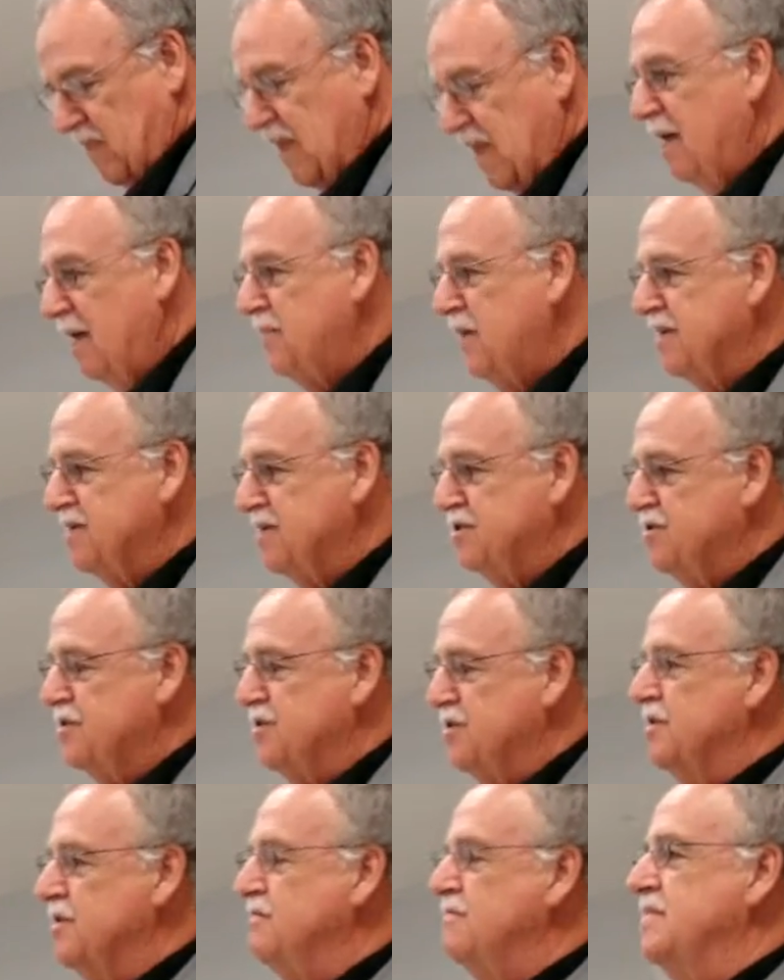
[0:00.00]
I'm not
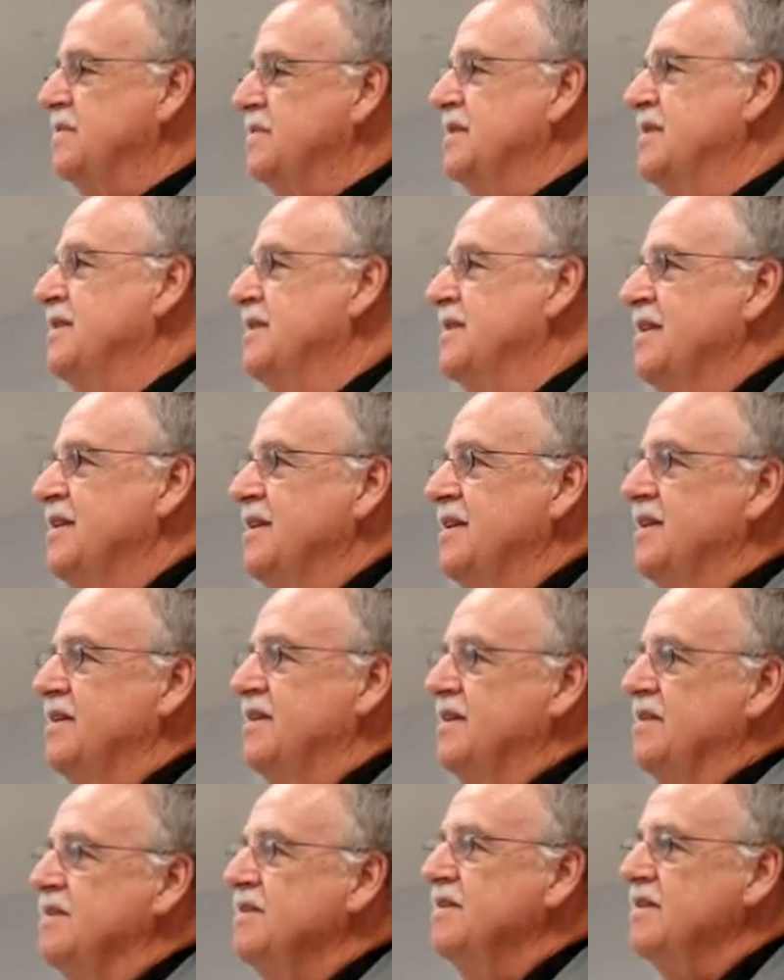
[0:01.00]
sure.
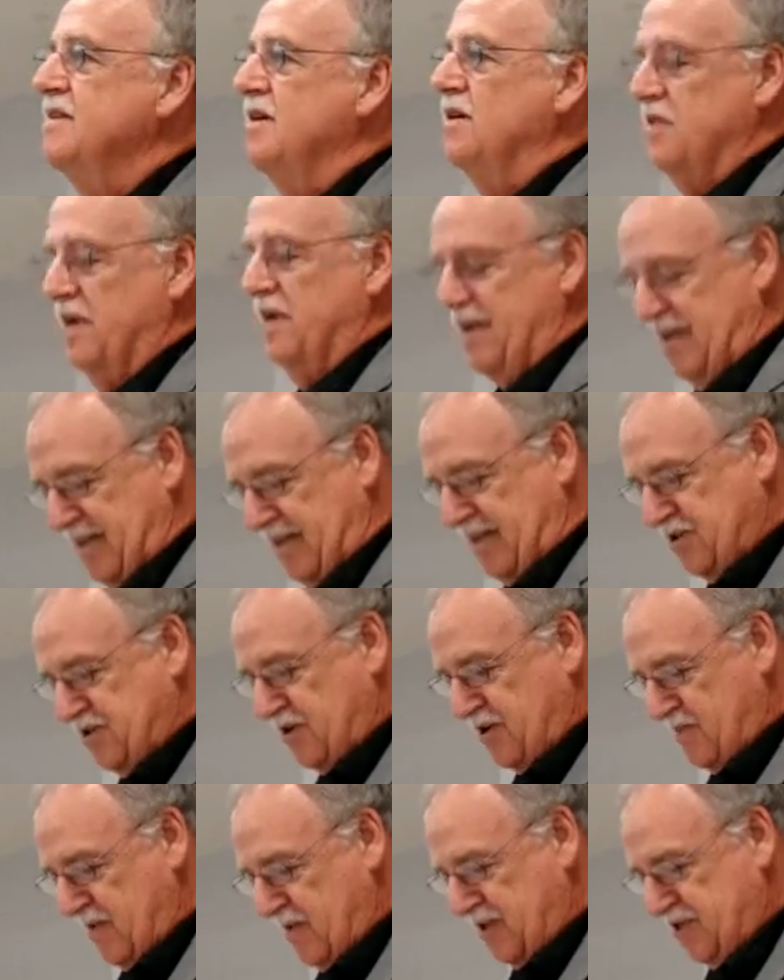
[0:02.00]
Okay, now he's
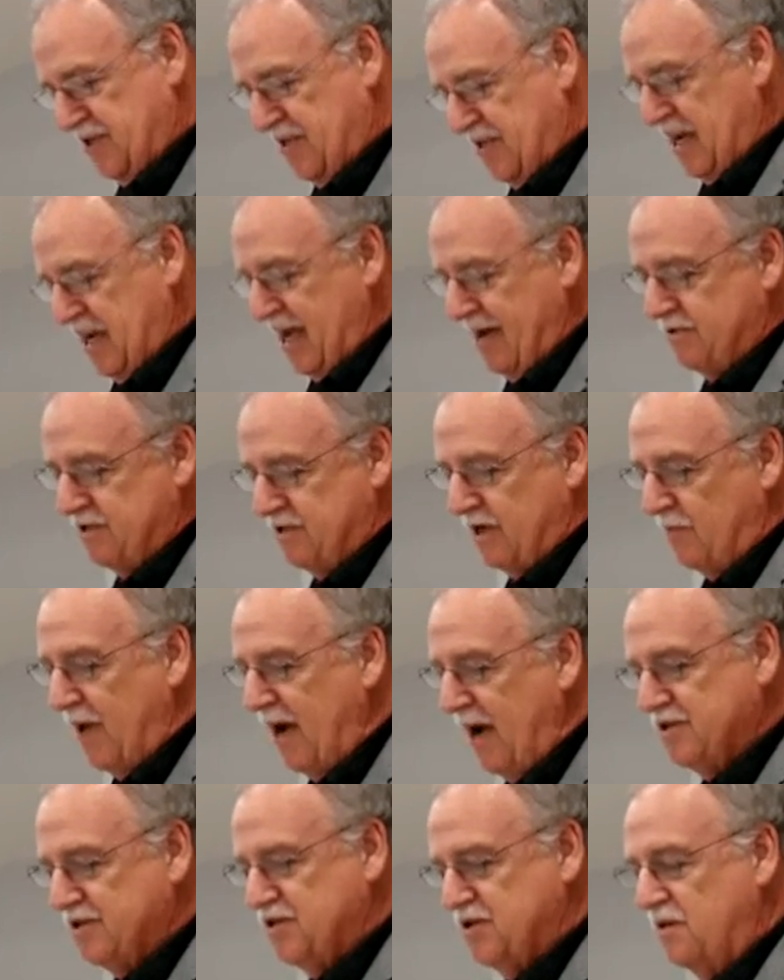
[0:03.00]
already mentioned the names. Now
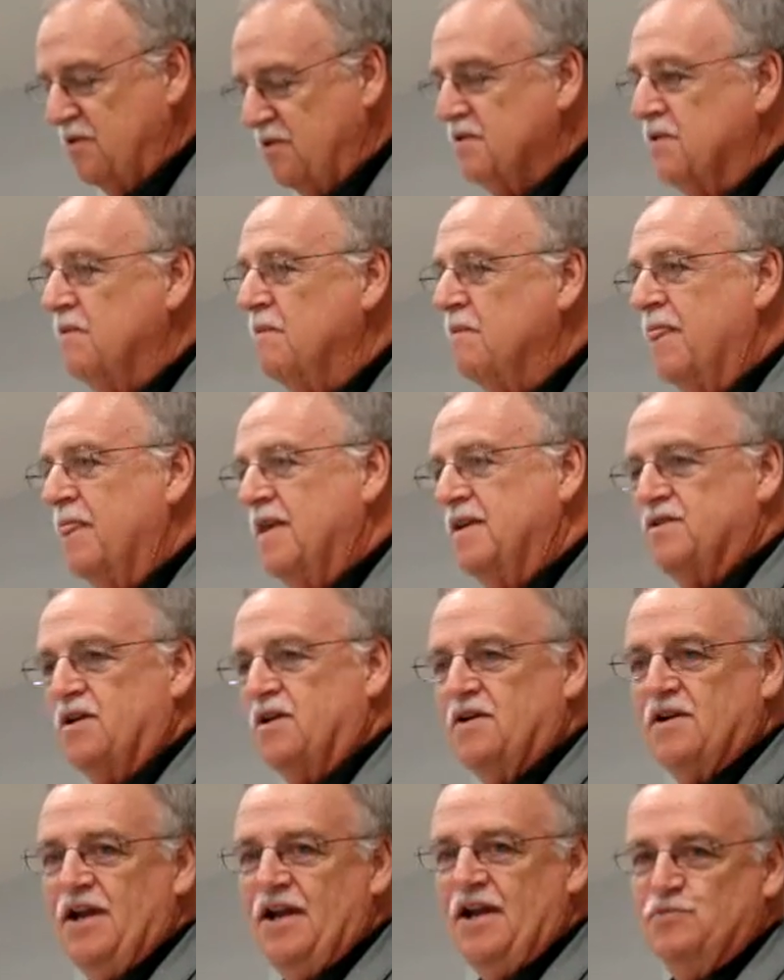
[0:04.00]
Mike Solar is
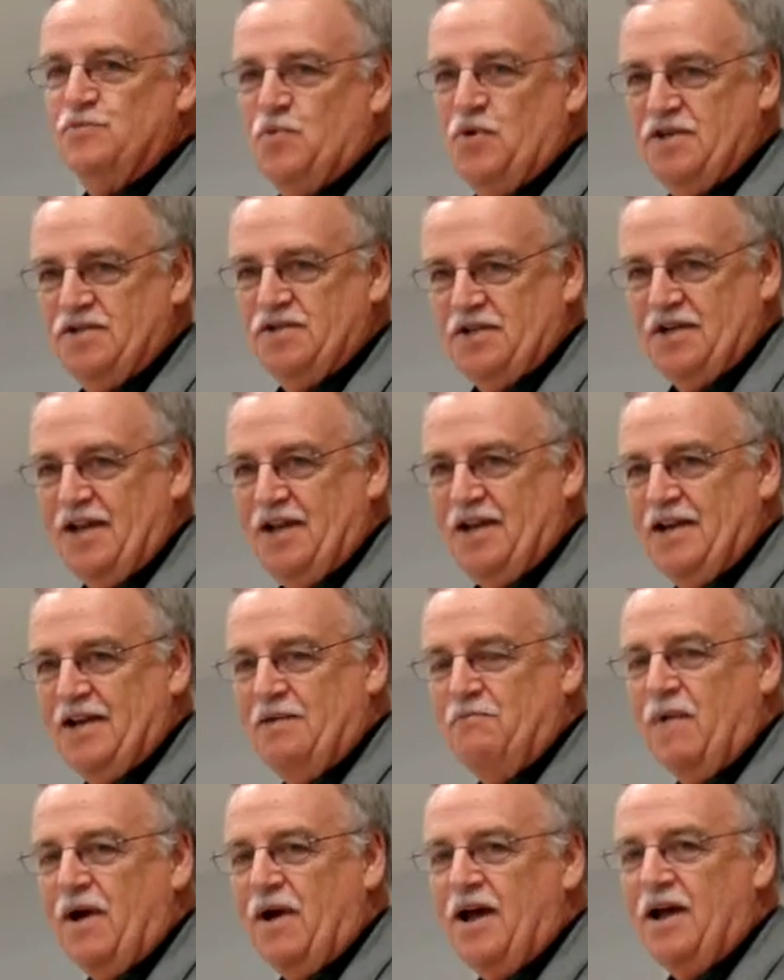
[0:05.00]
our class president,
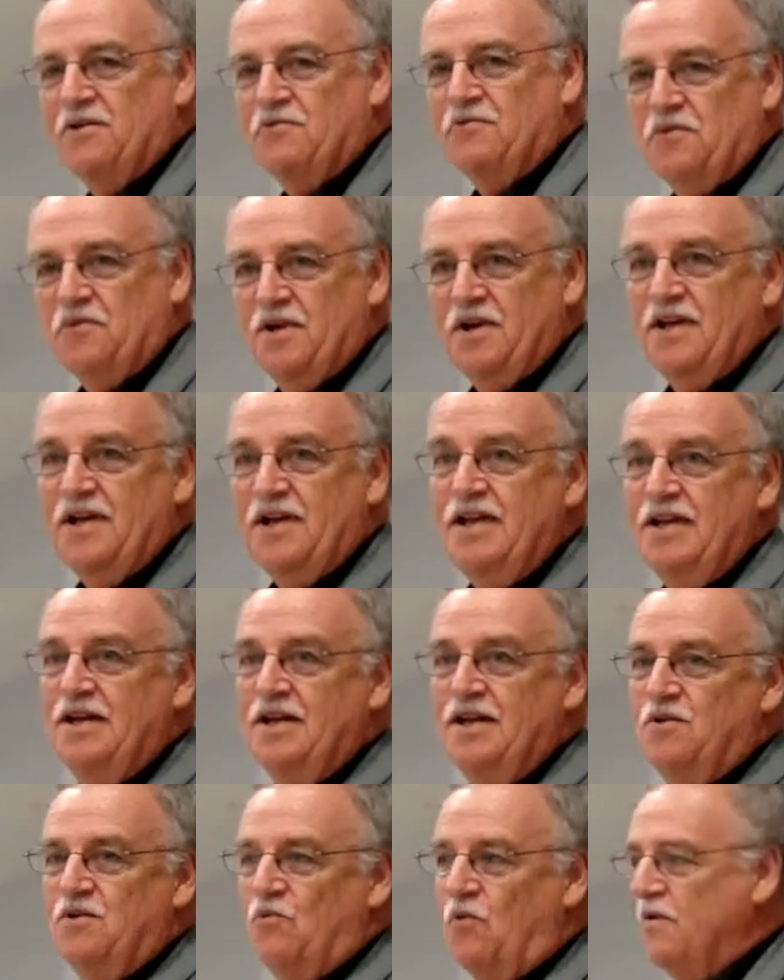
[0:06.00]
and Mike really
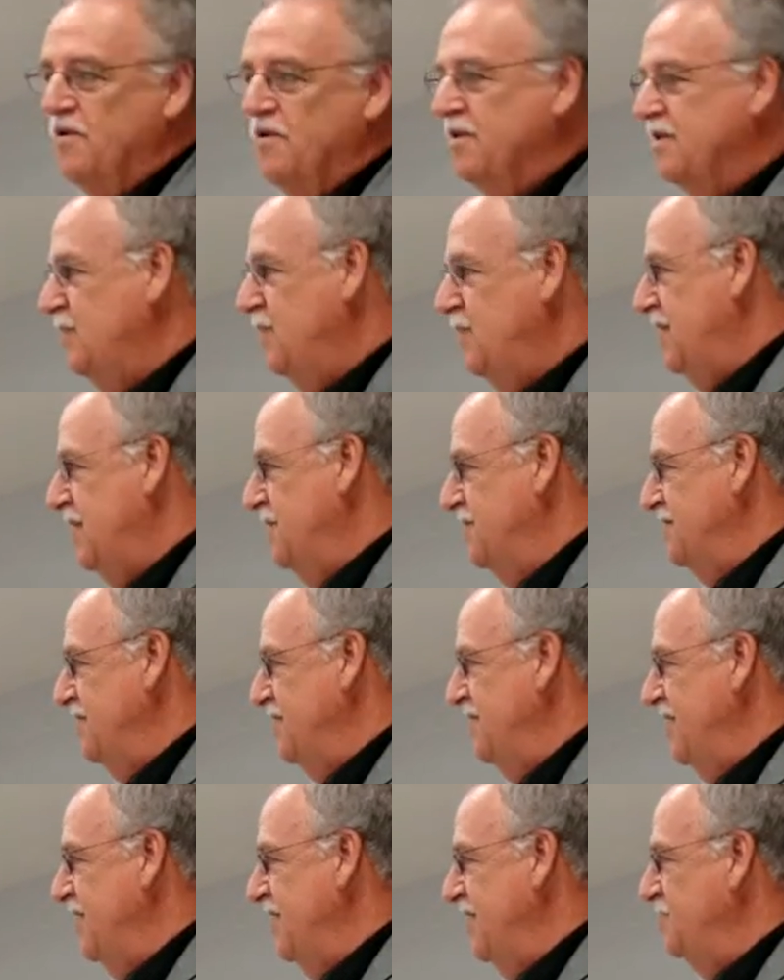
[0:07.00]
wanted to be here
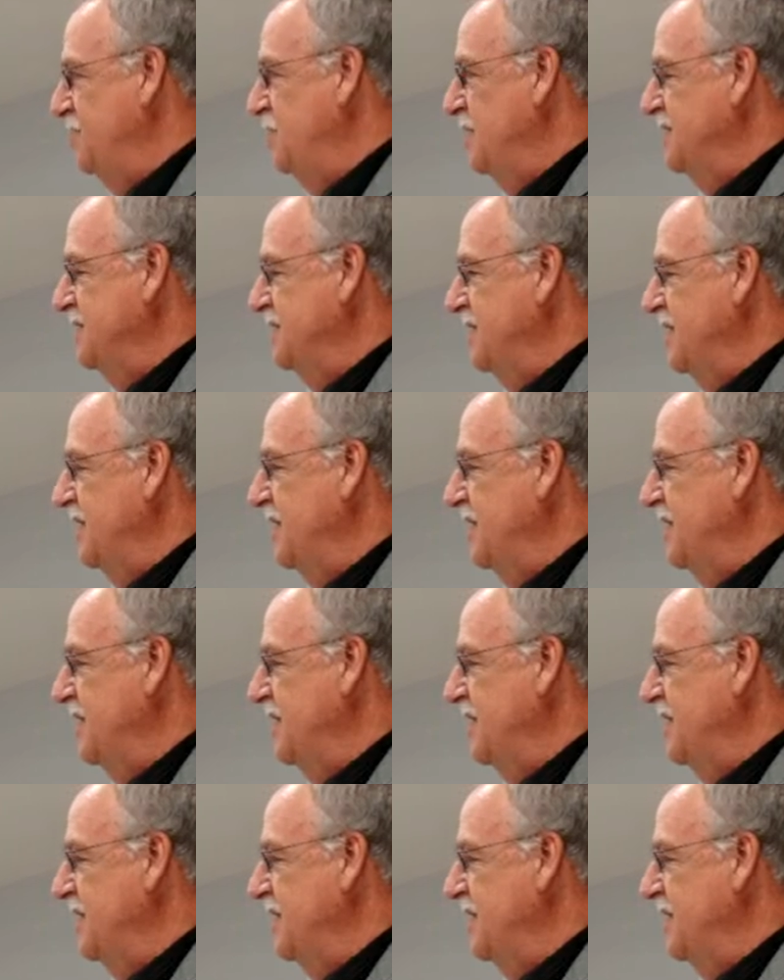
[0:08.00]
today, but